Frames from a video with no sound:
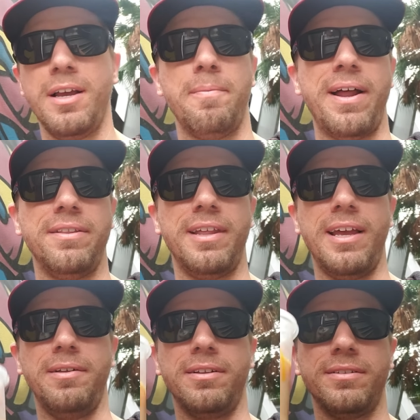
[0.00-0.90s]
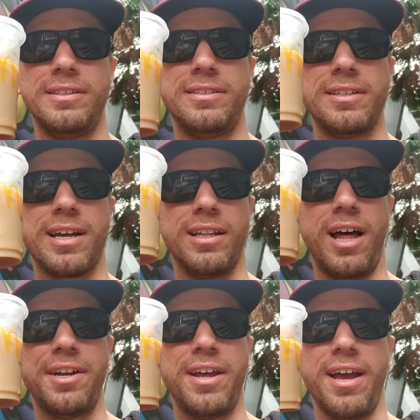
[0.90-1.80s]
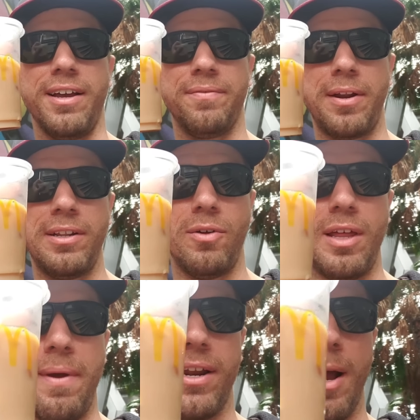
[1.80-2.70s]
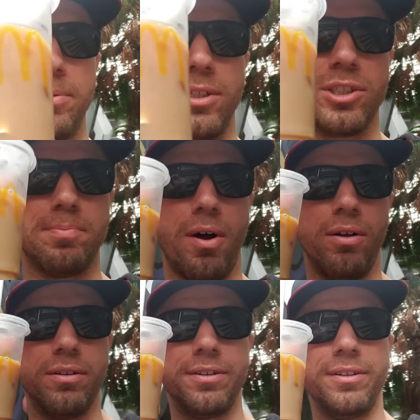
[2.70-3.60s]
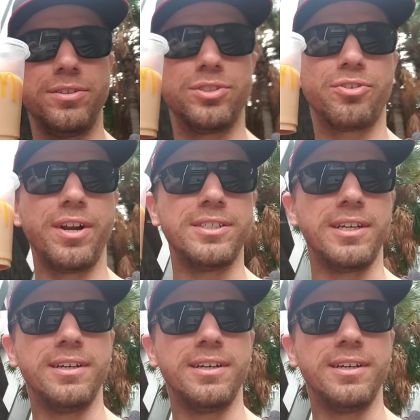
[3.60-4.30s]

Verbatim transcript: But they, this is like a latte. I didn't know they made cups this small. This is crazy.